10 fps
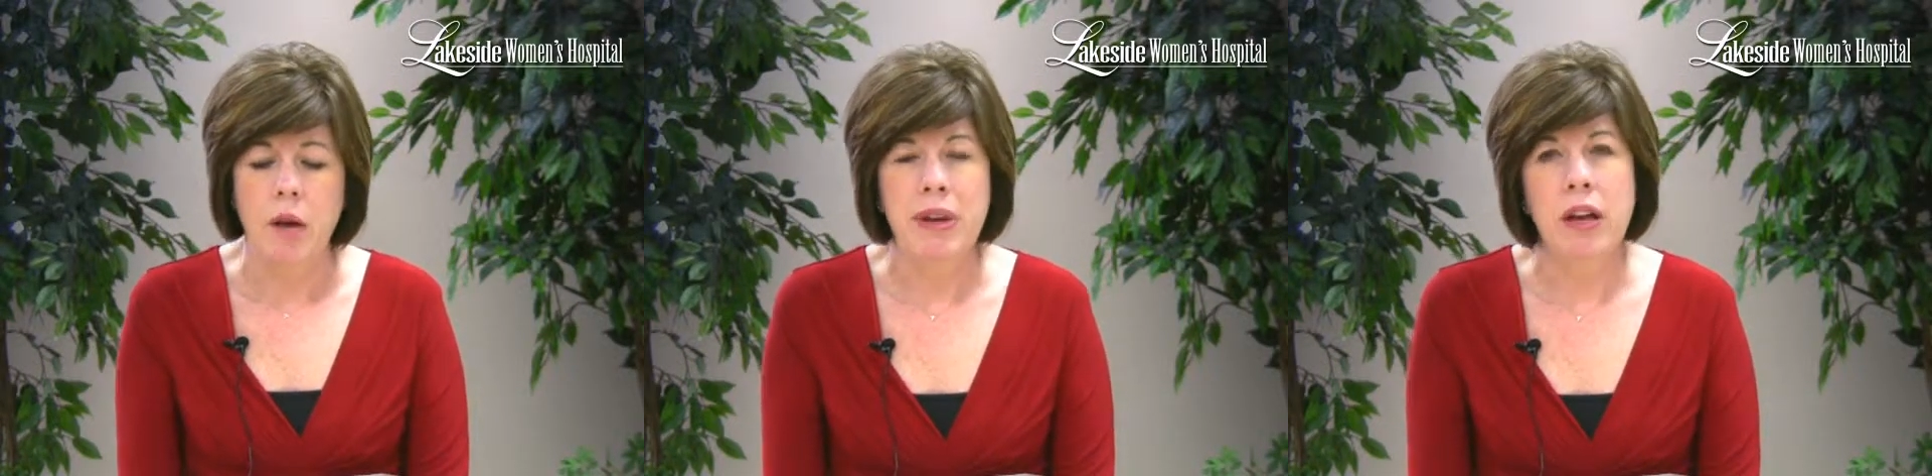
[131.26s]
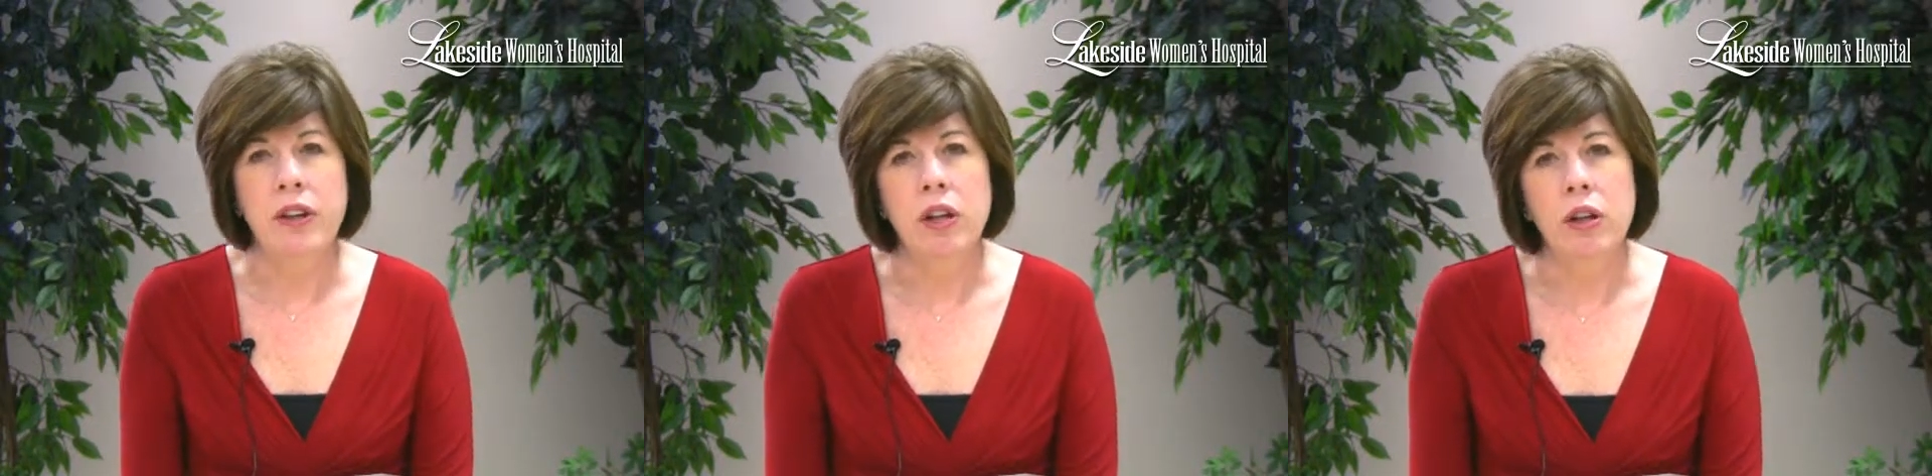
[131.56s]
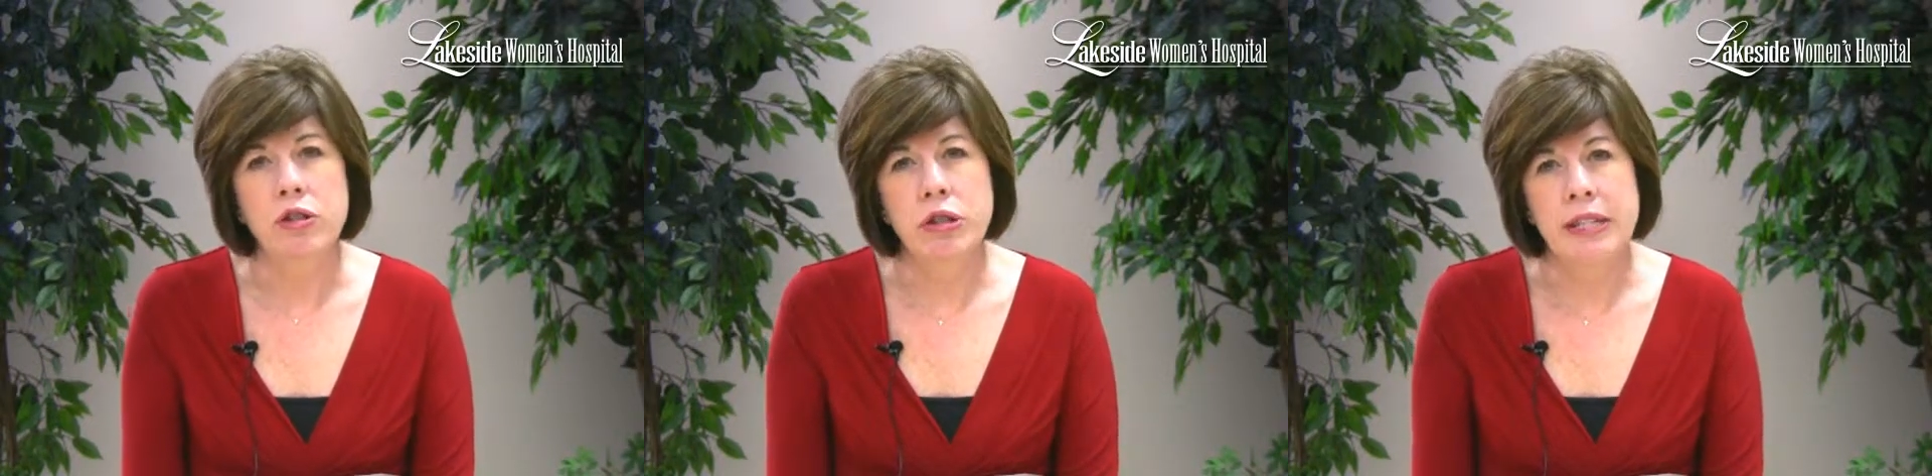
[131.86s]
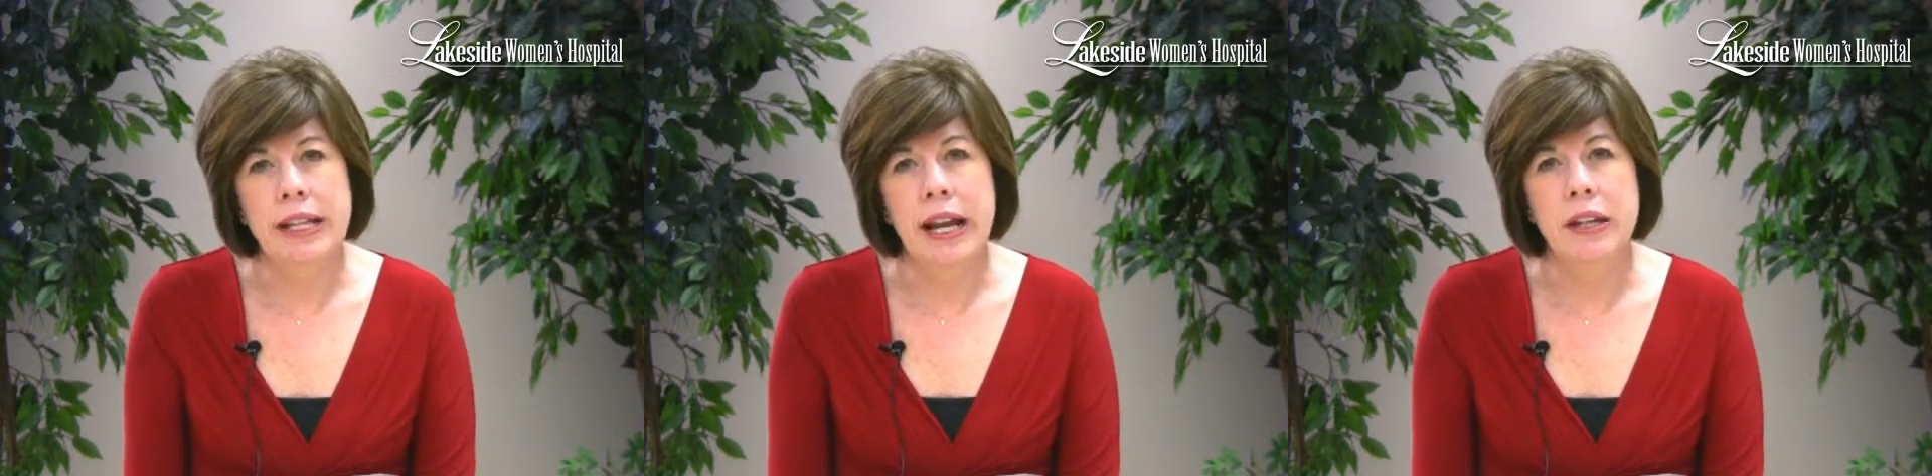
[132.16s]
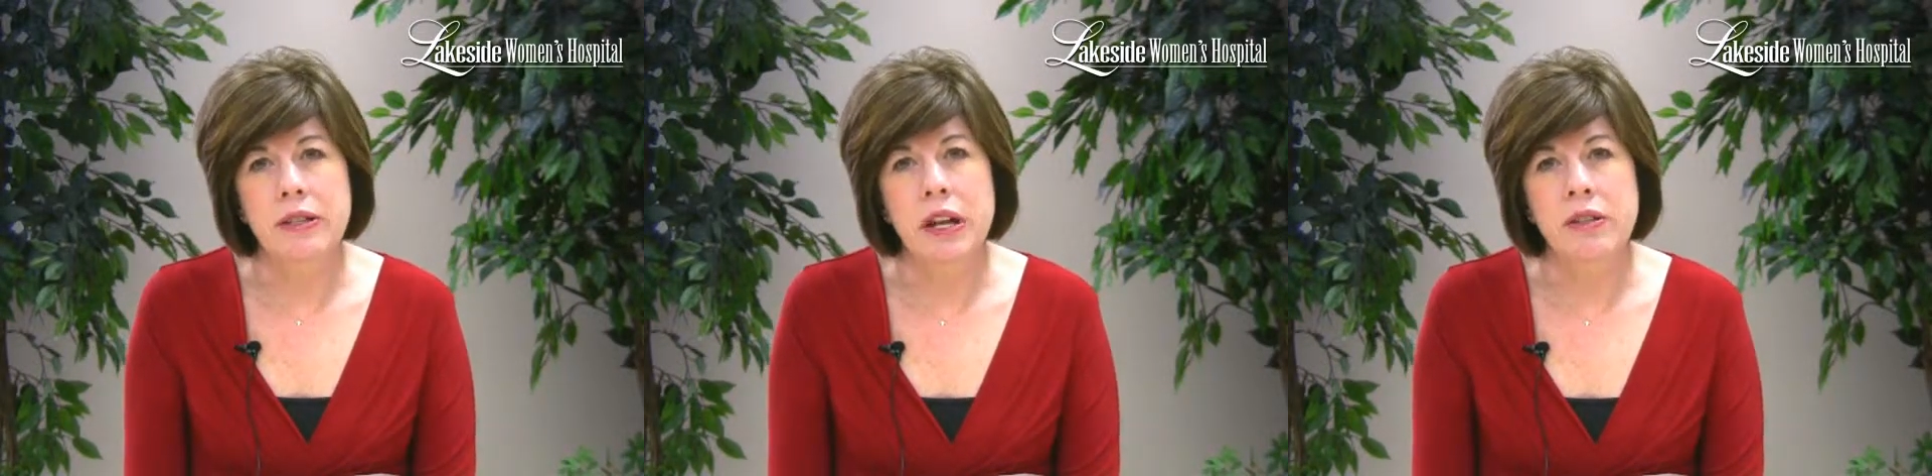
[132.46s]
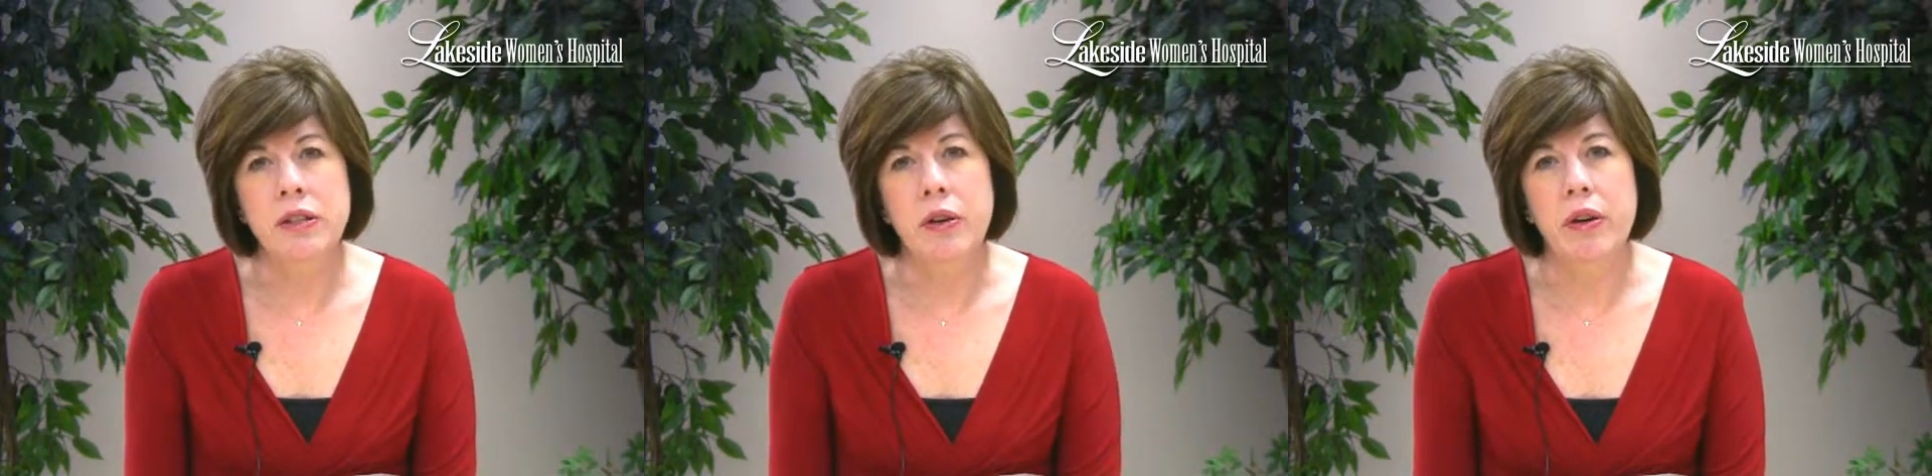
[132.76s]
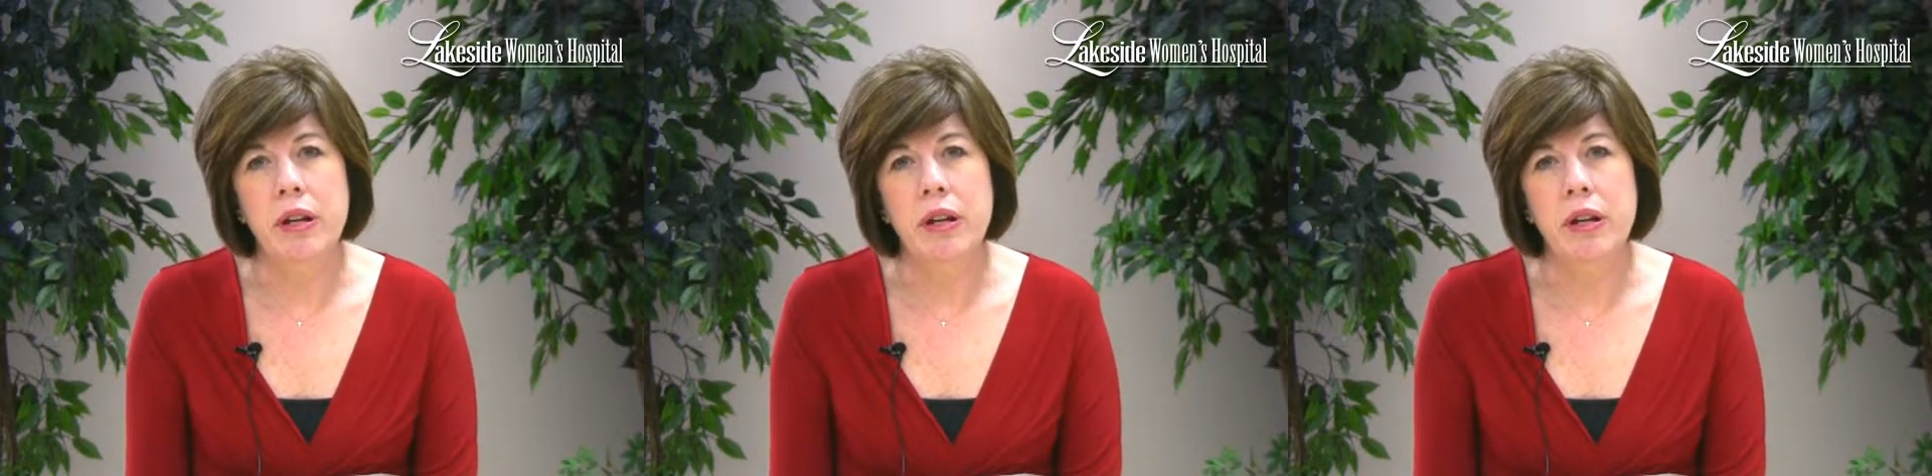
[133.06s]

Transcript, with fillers: Pelvic ultrasound is also